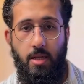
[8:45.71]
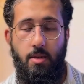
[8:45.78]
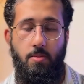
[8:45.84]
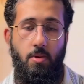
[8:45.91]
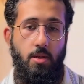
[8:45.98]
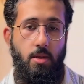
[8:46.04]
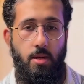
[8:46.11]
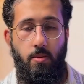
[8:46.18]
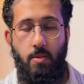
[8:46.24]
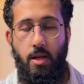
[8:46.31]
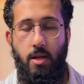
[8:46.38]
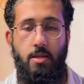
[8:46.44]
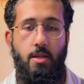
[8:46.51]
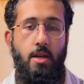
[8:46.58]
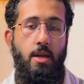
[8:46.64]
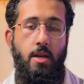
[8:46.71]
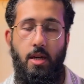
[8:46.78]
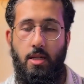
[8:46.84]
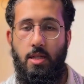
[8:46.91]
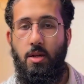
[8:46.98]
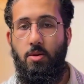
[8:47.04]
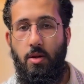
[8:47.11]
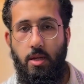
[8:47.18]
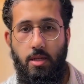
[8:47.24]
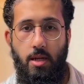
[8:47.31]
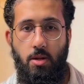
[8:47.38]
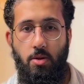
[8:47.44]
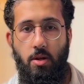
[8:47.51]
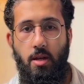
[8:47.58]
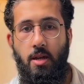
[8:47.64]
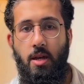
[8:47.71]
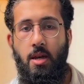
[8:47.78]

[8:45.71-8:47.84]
as opposed to someone else, etc., etc.